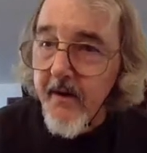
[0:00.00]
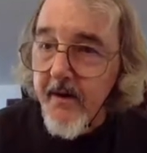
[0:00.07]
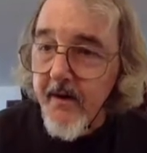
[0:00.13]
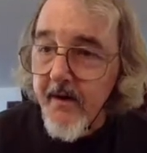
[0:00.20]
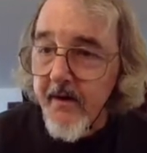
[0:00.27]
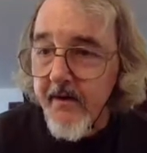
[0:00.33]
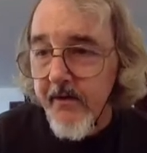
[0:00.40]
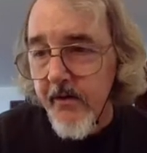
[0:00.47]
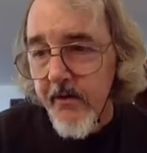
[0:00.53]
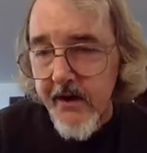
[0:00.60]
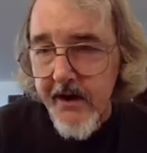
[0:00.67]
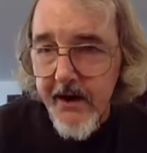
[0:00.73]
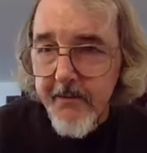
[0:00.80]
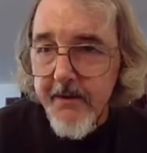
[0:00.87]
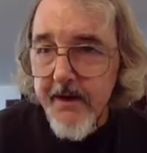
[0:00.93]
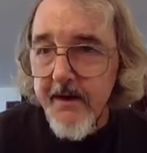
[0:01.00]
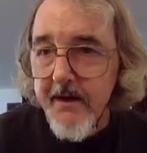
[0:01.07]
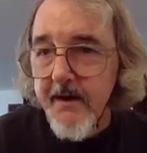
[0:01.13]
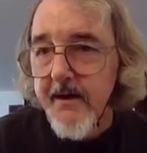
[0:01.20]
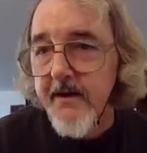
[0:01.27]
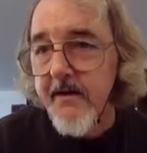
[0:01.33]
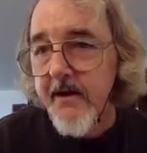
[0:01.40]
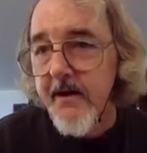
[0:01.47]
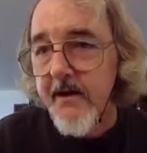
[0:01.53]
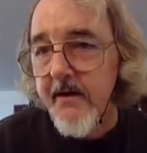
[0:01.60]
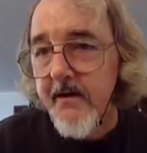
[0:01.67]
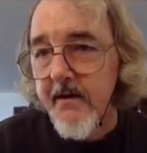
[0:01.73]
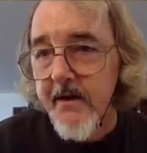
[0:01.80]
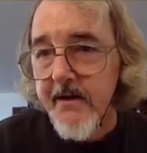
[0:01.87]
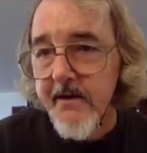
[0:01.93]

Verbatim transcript: Uh, don't look at me, Indy. Look at